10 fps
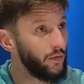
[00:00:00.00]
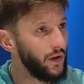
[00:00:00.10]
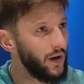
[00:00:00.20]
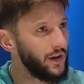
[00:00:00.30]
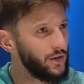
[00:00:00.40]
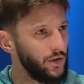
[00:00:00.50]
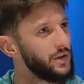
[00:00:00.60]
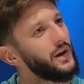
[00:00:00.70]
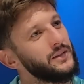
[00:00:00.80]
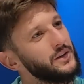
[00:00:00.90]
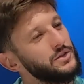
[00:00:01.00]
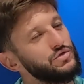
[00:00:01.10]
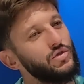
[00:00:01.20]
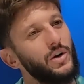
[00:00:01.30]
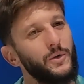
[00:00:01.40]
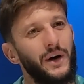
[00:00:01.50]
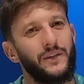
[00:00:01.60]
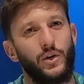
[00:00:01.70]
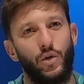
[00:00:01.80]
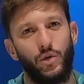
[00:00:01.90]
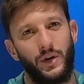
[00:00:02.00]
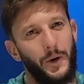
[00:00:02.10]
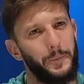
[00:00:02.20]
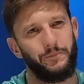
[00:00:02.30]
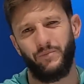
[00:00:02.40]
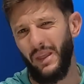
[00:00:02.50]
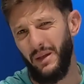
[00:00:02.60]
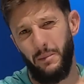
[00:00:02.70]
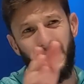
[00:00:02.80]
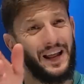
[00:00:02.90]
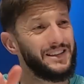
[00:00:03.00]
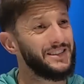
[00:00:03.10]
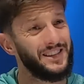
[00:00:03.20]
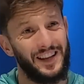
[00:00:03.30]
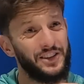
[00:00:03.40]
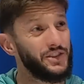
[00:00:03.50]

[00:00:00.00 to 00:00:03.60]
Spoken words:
like got it under control round the corner. And Alexis' initiative